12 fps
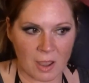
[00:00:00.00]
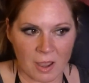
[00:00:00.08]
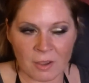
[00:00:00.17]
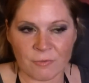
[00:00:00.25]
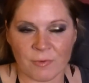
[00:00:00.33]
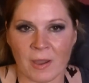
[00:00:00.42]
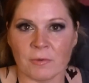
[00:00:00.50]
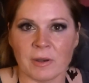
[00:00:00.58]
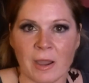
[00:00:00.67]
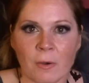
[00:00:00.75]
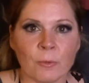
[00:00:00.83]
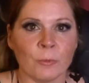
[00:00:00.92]
I found
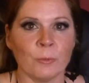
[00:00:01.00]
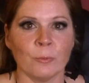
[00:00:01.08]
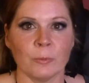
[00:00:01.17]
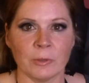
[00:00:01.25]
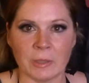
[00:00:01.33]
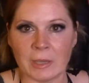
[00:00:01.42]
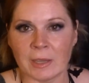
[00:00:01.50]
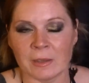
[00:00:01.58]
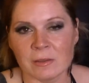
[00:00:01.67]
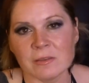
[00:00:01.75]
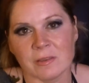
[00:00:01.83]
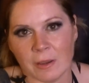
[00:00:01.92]
out who really
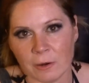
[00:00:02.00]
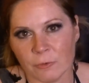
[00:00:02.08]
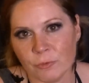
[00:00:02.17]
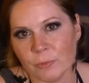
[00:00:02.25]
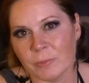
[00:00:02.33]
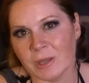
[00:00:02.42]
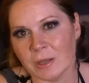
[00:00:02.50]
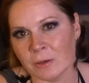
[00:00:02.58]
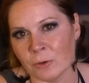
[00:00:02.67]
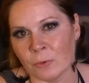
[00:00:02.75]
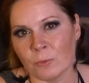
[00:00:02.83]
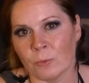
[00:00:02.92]
is there for me
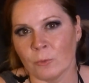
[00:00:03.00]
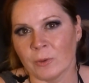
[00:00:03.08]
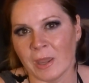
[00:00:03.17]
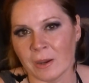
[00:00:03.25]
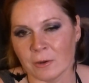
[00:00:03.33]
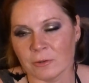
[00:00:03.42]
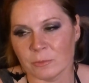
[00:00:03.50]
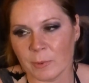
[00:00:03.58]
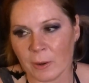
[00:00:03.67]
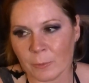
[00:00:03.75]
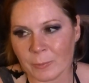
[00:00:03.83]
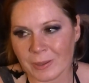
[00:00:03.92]
and who cares
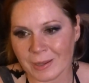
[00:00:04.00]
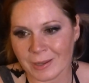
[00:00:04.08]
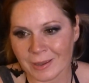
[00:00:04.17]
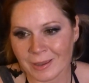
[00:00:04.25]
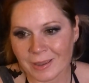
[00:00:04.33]
about me,